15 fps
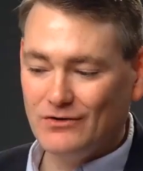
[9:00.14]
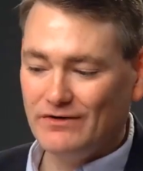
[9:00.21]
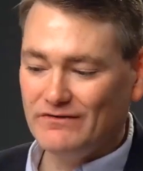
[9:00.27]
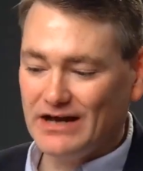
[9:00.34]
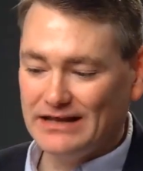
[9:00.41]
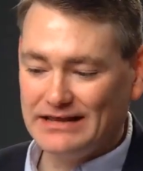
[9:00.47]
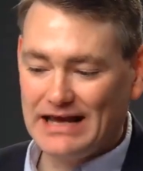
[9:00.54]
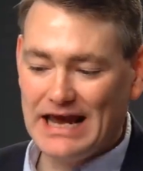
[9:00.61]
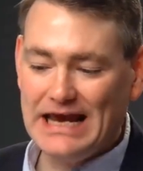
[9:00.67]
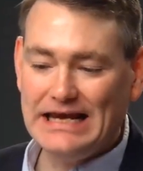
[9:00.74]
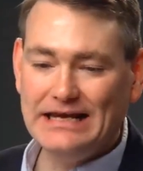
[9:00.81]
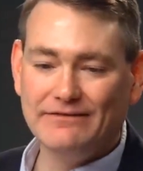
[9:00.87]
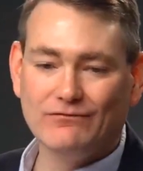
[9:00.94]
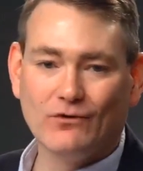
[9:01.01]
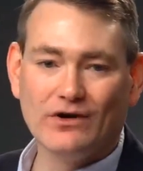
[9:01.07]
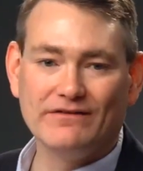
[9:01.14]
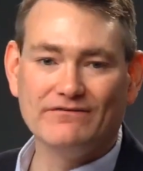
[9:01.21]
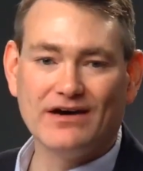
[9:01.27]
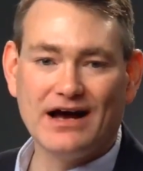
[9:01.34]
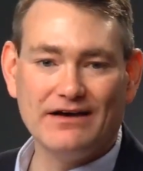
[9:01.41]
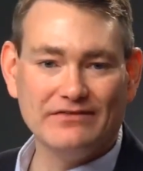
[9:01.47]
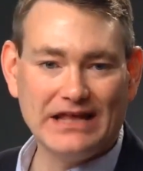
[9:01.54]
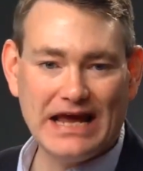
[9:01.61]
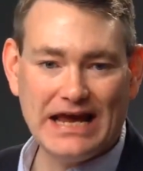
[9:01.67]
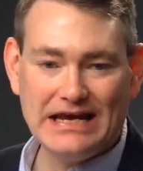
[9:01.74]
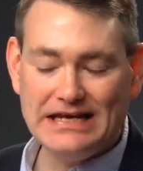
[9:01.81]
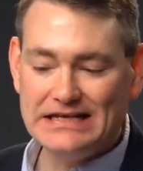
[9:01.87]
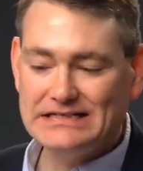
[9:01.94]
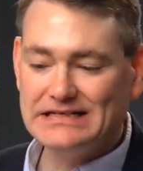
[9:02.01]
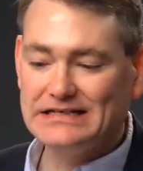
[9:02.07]
We've got the 8045, the
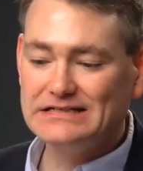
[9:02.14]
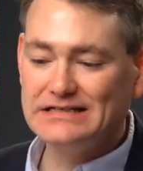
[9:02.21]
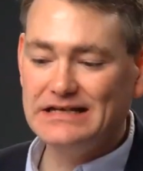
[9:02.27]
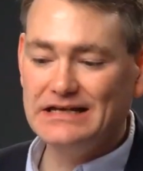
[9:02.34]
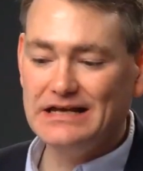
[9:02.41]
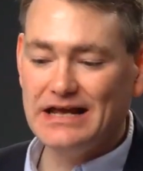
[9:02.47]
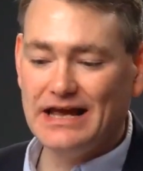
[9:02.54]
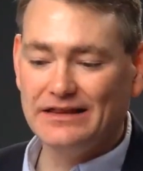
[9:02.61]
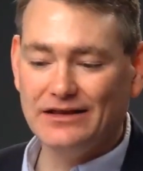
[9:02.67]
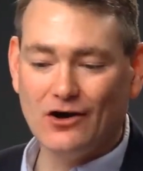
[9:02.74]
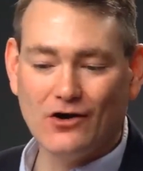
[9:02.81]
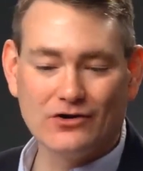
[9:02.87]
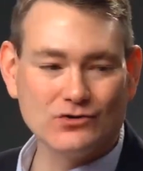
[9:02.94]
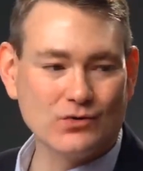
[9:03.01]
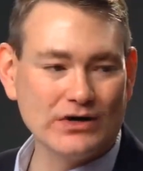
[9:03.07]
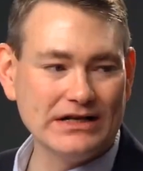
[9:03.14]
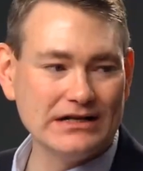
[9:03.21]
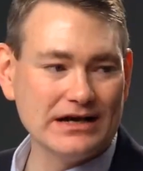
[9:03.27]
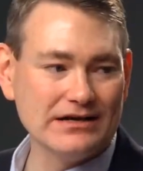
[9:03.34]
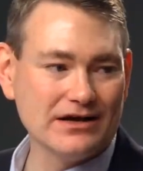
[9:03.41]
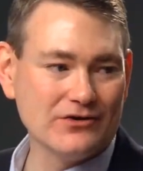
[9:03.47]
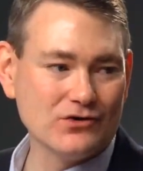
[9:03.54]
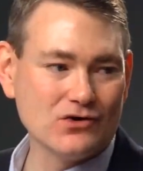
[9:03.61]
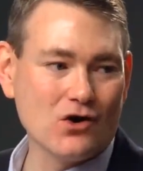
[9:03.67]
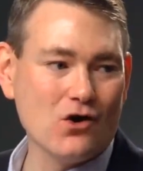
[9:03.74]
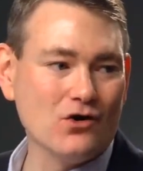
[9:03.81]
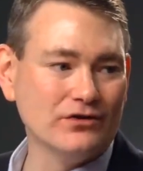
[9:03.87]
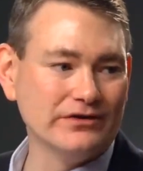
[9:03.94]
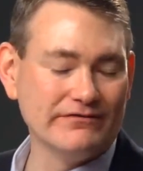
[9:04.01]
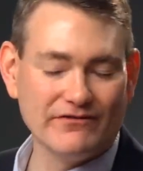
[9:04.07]
8060, and the R2900
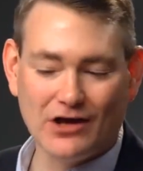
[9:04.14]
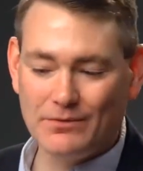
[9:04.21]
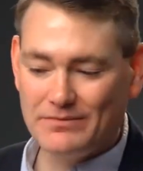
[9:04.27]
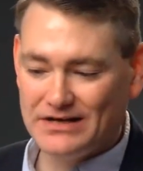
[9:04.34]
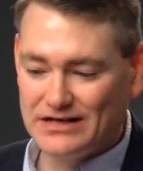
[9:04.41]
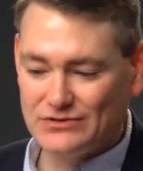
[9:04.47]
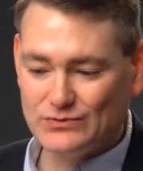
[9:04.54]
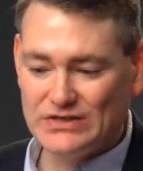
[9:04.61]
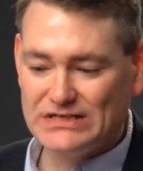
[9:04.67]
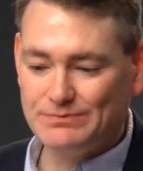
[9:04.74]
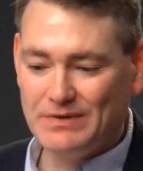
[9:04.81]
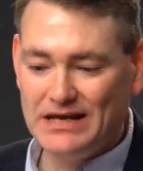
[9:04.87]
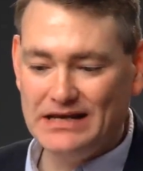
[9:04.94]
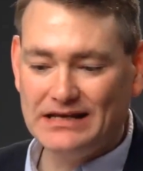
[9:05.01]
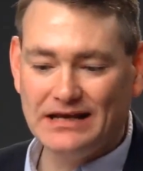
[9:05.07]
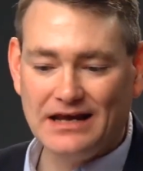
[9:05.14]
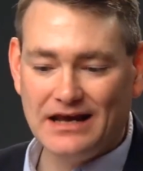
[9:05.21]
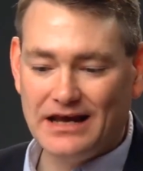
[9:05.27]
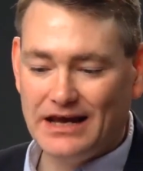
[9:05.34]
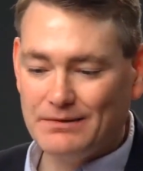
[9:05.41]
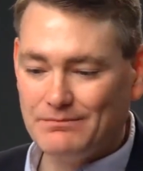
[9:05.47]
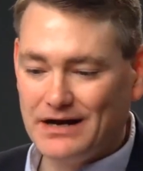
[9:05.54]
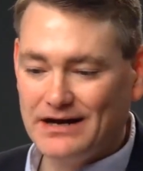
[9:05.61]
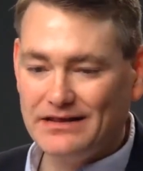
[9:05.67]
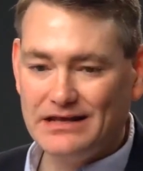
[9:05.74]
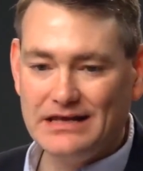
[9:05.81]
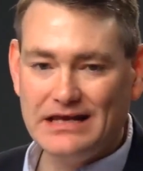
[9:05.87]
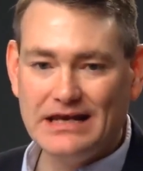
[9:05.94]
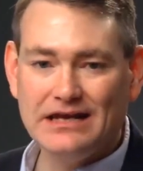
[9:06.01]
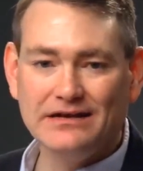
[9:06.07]
all in development as we speak. And by
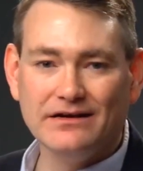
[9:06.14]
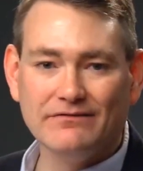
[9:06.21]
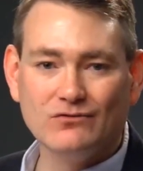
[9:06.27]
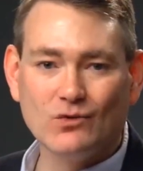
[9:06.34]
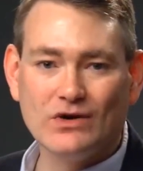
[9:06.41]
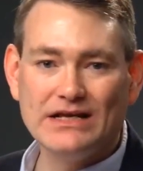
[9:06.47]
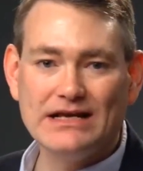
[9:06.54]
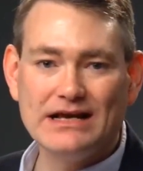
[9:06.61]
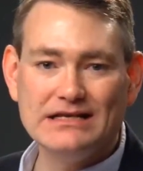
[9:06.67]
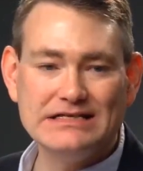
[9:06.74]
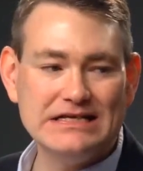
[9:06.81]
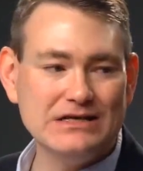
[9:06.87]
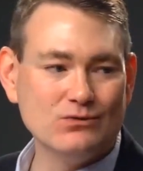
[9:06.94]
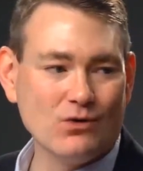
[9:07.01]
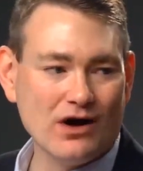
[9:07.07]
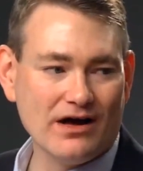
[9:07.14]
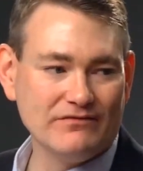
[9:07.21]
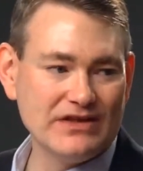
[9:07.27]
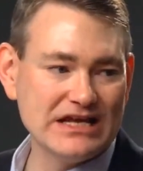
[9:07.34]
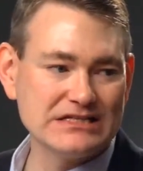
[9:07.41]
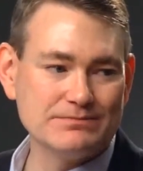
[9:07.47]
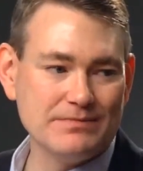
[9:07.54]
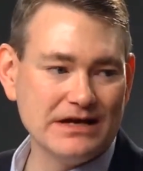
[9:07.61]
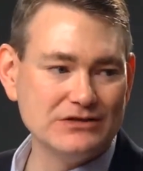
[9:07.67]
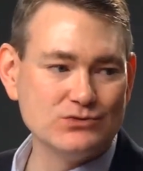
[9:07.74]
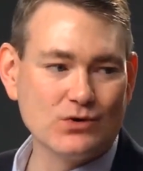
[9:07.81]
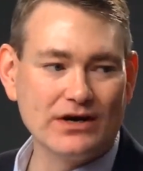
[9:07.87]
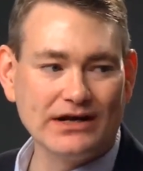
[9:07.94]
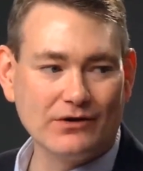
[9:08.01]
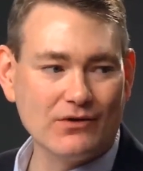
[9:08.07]
the end of 2018, we'll have test beds
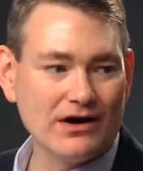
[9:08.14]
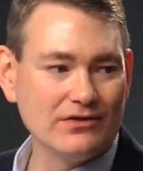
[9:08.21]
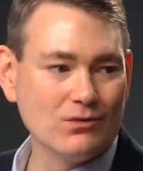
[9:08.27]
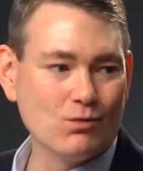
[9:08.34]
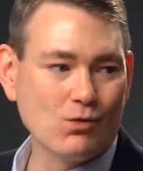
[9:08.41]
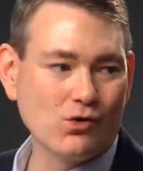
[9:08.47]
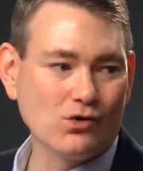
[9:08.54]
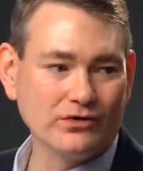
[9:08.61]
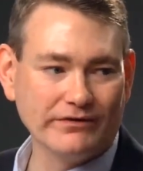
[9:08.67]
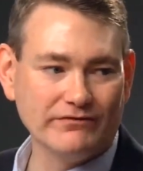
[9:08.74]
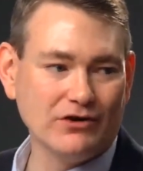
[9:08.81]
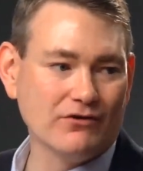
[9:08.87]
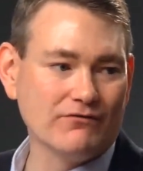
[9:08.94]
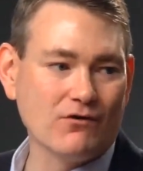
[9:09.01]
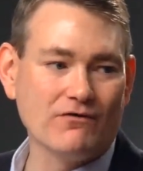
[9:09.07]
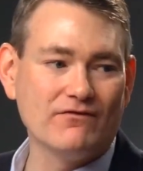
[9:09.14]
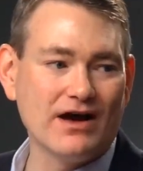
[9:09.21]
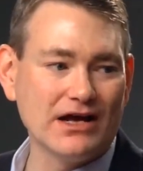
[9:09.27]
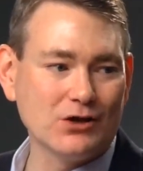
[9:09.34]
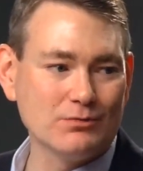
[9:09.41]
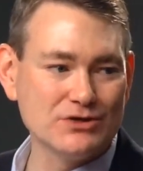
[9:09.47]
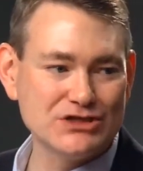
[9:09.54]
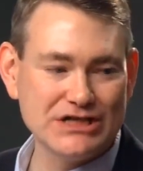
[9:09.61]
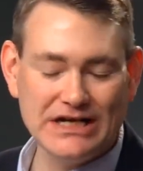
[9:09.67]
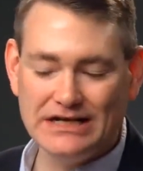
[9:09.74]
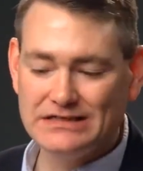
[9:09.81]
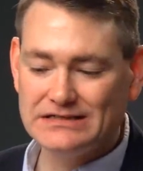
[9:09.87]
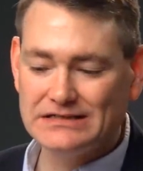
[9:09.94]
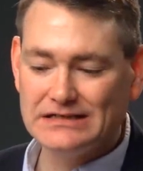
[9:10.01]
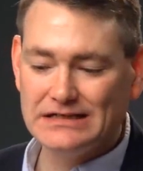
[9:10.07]
running around the world of Tier 4 final
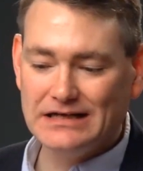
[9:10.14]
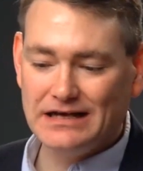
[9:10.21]
machines,